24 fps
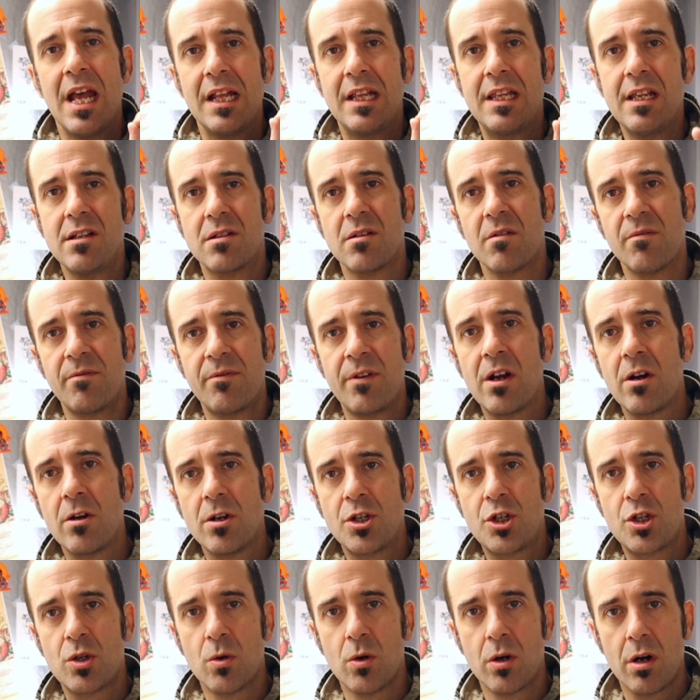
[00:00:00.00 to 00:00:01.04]
These are very
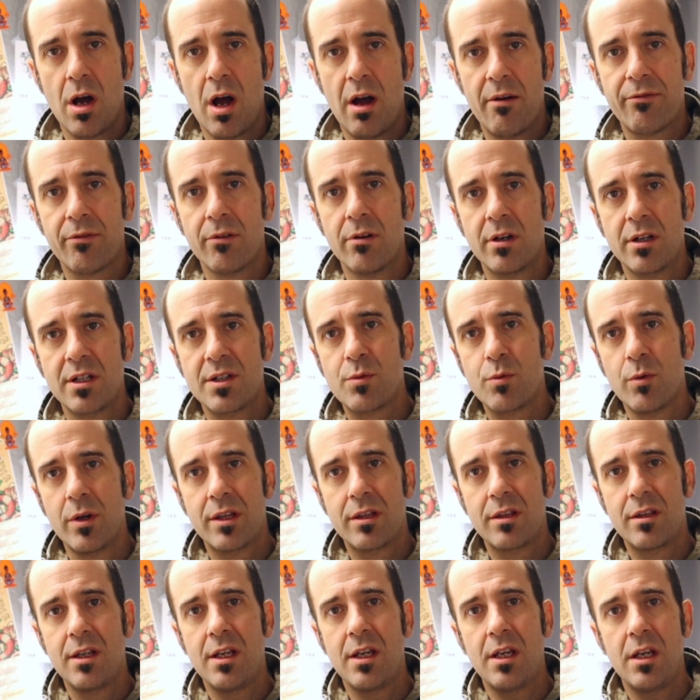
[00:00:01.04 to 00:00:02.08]
short offerings.
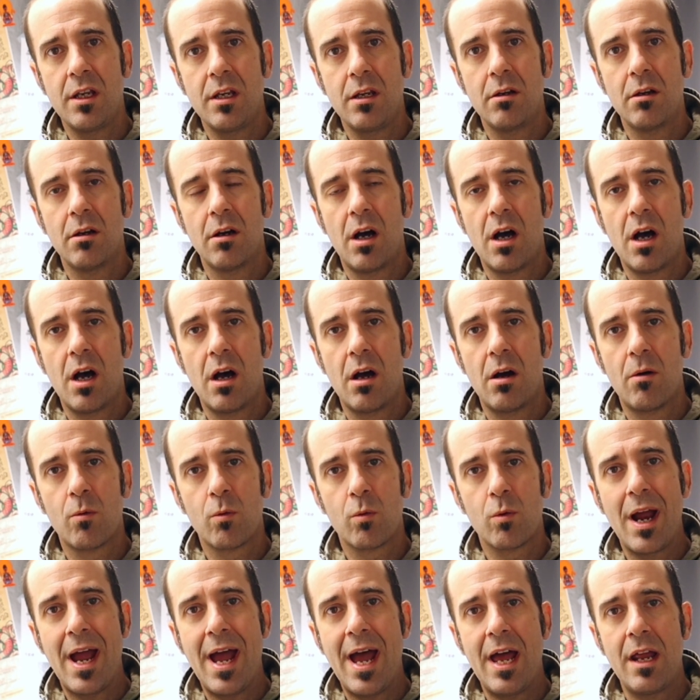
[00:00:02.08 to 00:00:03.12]
With the
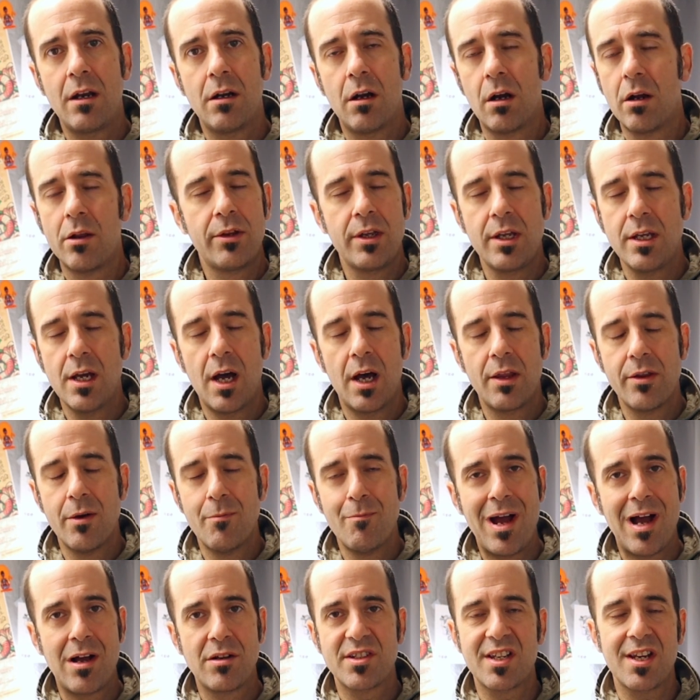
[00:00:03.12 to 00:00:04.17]
rat or the
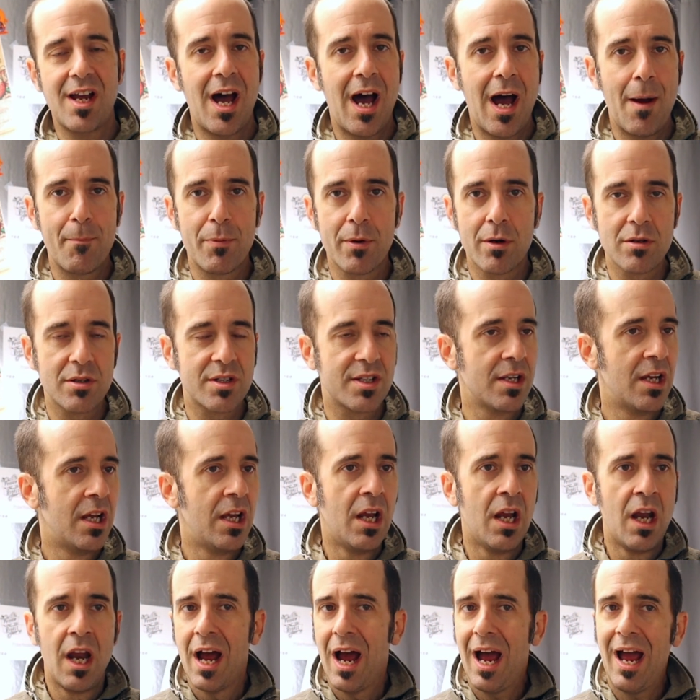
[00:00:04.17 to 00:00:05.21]
mouse hoppers,
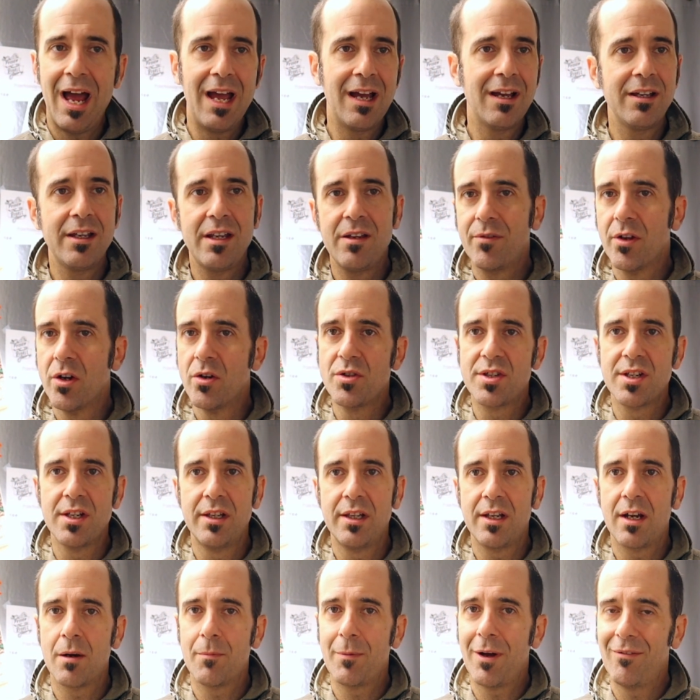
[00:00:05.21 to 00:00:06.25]
I leave those
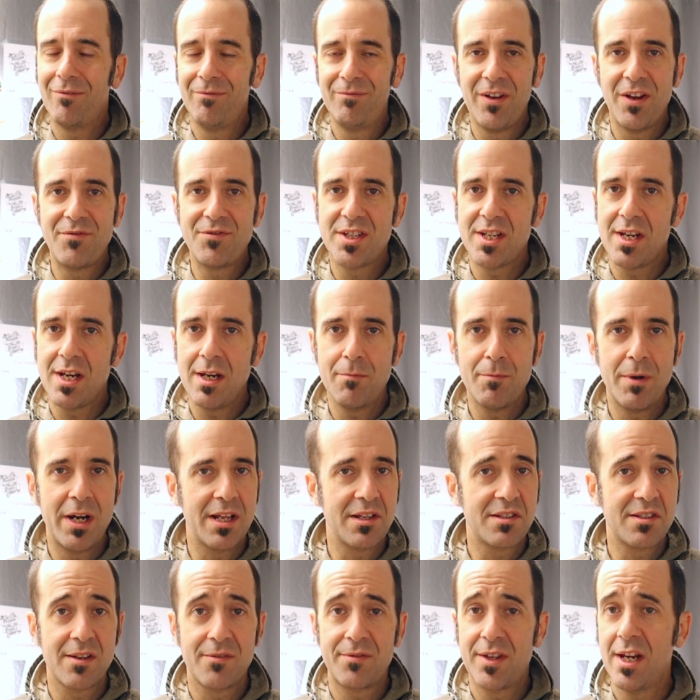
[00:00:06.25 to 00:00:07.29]
in there about 15
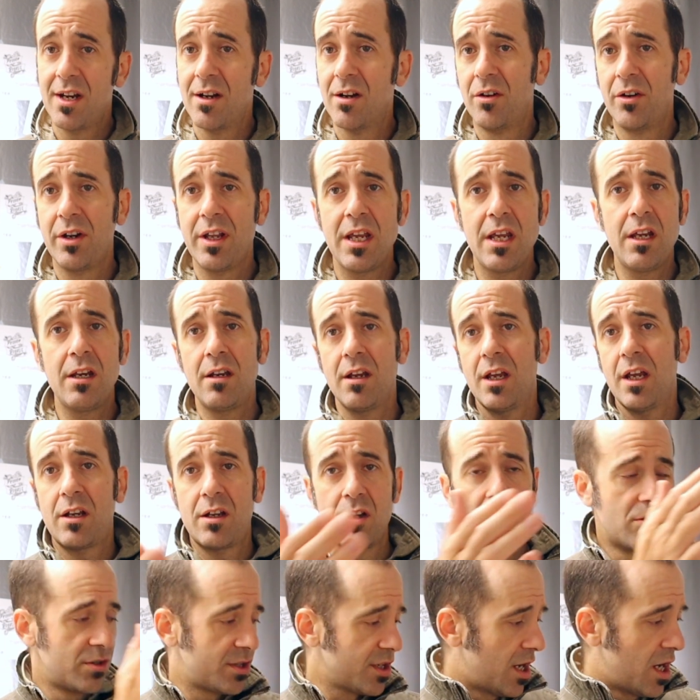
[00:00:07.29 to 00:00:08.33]
minutes. If they don't eat, it
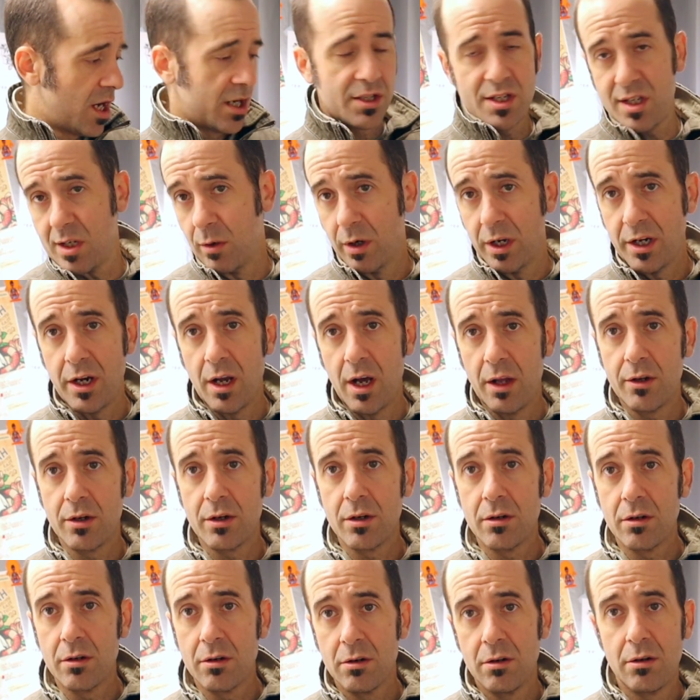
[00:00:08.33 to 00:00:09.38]
goes on to
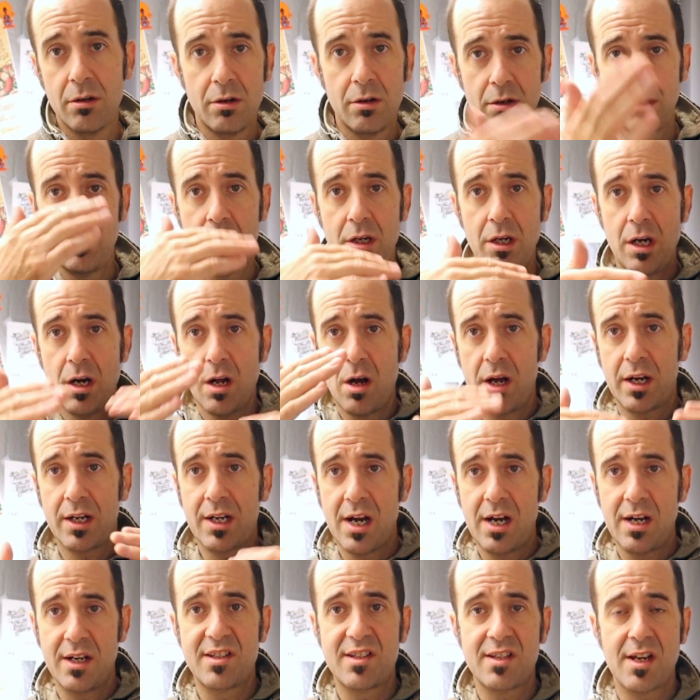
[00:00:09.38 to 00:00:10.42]
another, you know, I
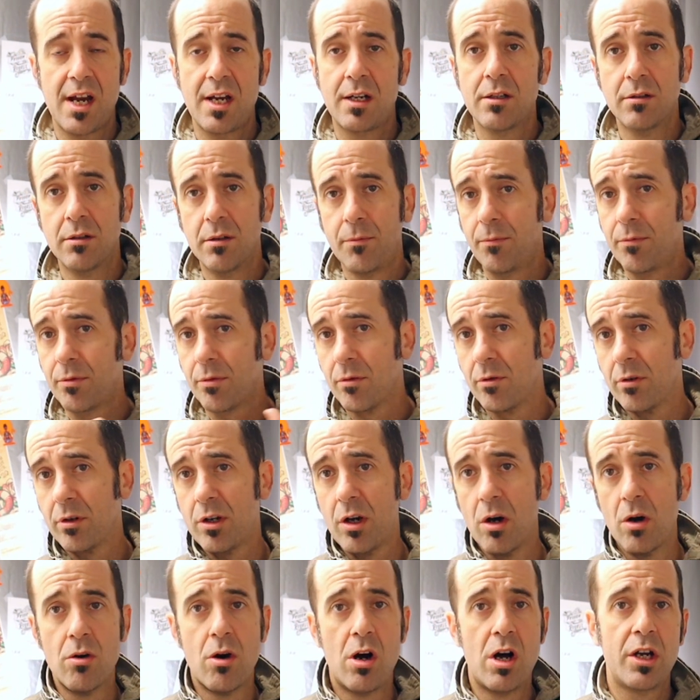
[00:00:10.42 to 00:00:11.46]
kind of cycle them through,
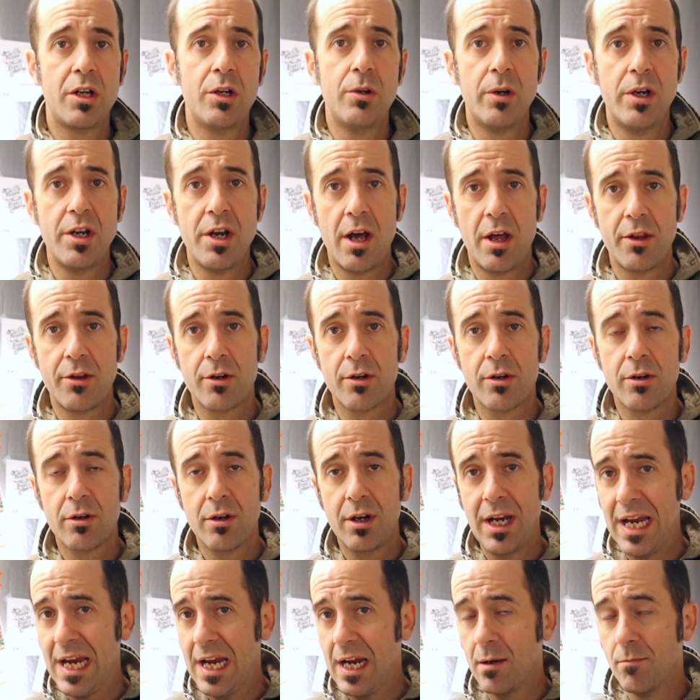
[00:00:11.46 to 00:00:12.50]
go on to another
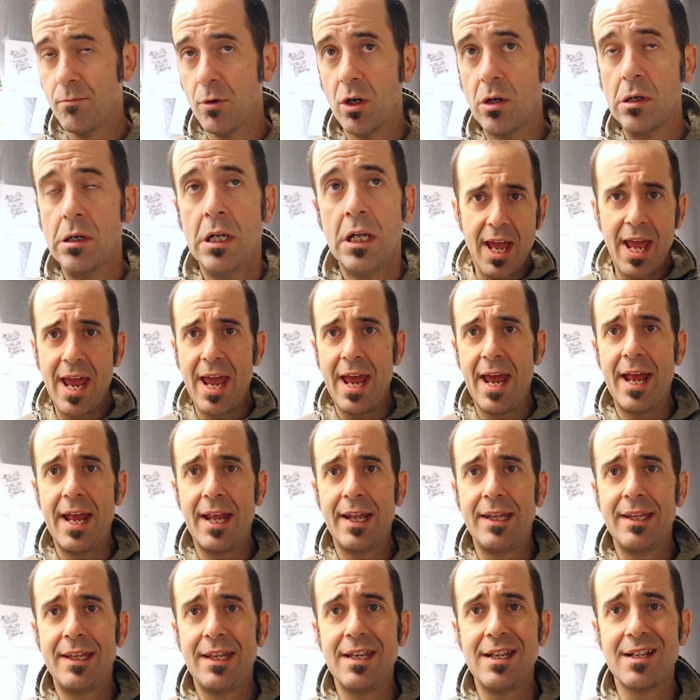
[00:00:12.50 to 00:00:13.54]
animal.
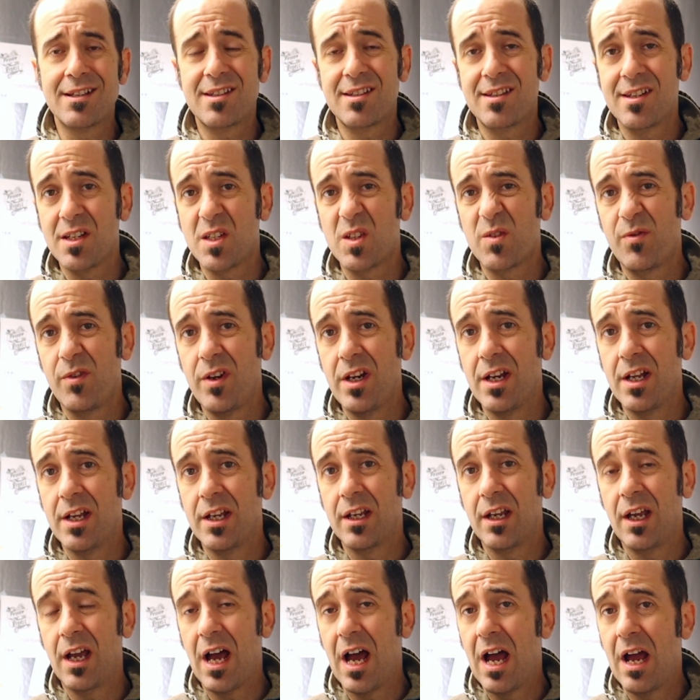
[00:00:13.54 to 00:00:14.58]
And the assist
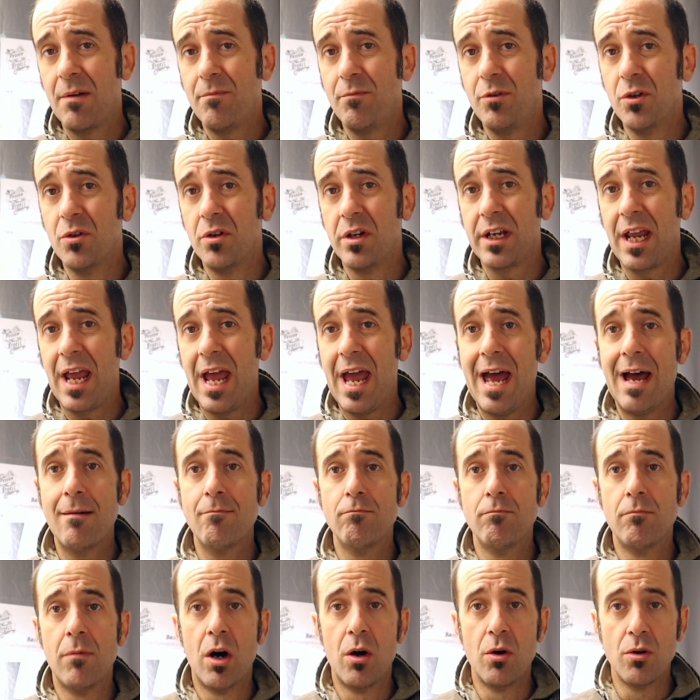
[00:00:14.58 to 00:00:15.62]
feeding I'm doing at
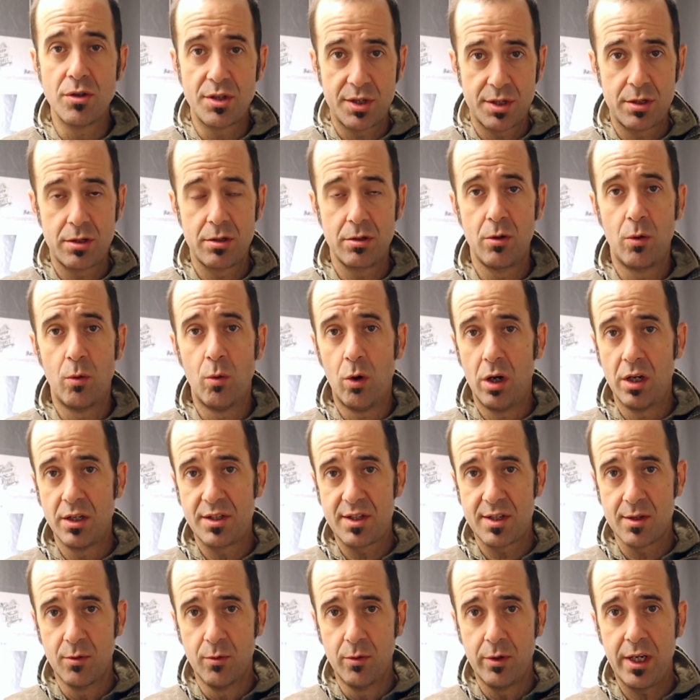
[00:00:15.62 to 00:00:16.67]
most
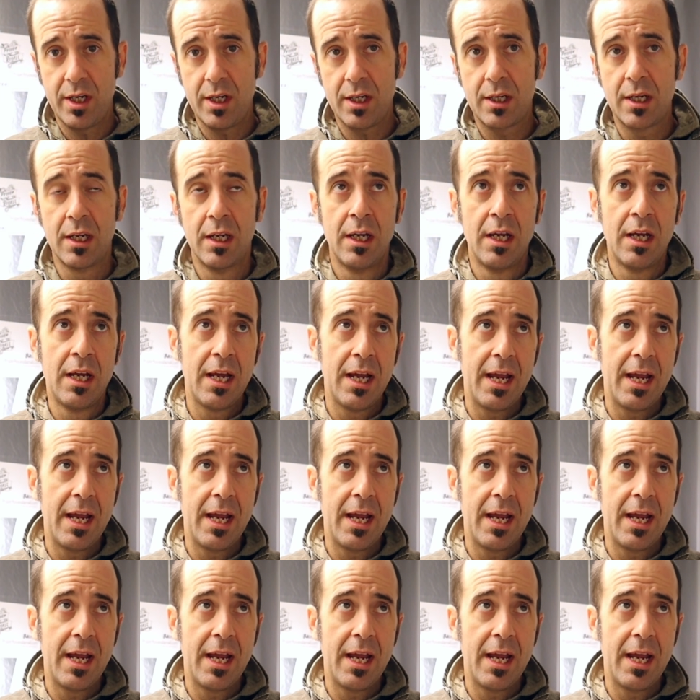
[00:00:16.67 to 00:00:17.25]
once a week.